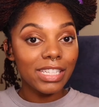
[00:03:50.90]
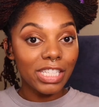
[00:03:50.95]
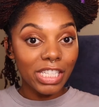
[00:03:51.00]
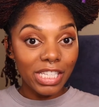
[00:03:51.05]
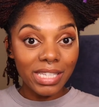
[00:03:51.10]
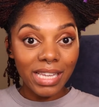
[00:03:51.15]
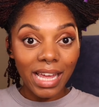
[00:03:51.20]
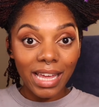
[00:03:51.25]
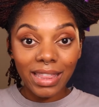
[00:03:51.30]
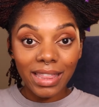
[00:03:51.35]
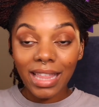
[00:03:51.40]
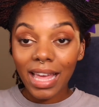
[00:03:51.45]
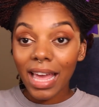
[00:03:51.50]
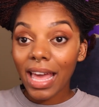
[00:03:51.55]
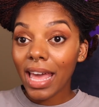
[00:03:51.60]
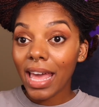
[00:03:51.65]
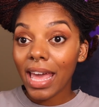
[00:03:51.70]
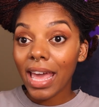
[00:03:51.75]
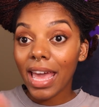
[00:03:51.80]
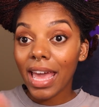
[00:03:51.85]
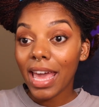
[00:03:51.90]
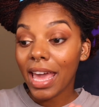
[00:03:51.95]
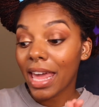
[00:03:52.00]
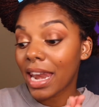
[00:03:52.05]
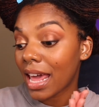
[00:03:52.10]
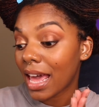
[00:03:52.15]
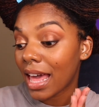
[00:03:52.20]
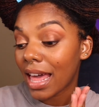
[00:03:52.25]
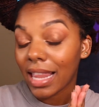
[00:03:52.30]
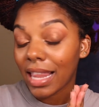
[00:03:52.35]
Just like that,
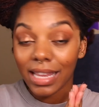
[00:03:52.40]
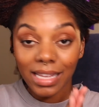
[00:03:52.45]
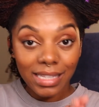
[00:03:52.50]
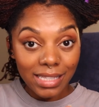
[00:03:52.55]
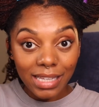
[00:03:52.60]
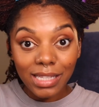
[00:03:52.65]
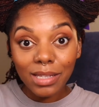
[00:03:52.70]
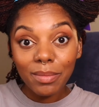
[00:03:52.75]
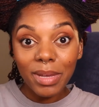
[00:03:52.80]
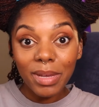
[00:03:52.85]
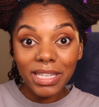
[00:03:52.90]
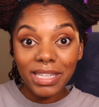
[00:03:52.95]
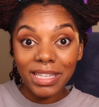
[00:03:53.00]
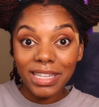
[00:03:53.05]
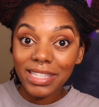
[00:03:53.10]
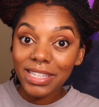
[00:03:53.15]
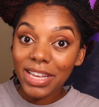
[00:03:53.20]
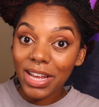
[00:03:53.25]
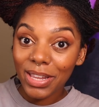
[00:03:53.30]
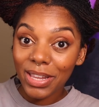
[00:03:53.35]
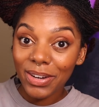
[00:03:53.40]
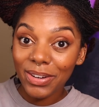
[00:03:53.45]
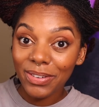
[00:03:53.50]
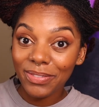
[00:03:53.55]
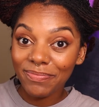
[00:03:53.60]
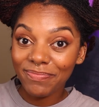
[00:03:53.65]
and let's get to mixing this color.